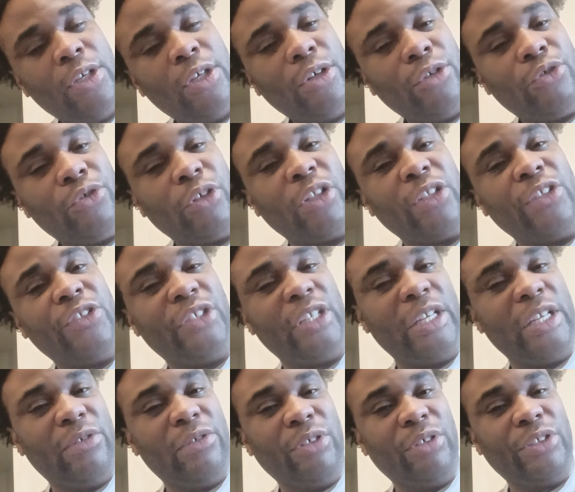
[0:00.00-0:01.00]

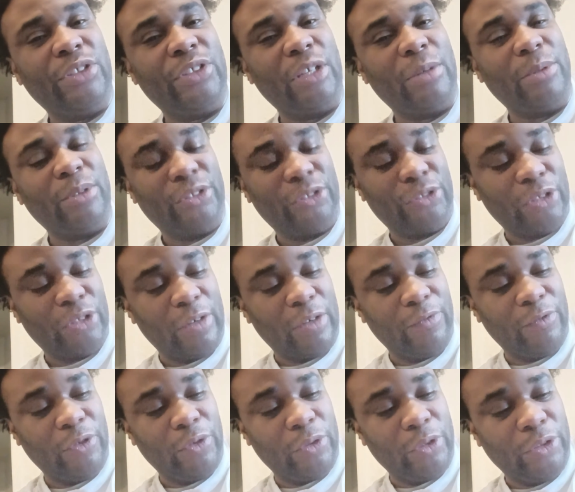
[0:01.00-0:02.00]
trilogy, with some of the stuff
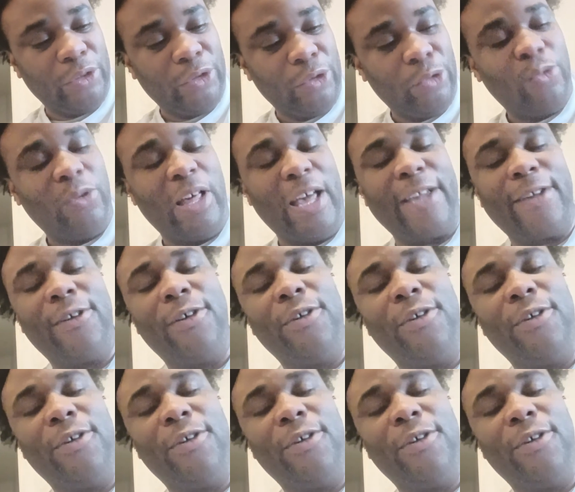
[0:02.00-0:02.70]
you can do, like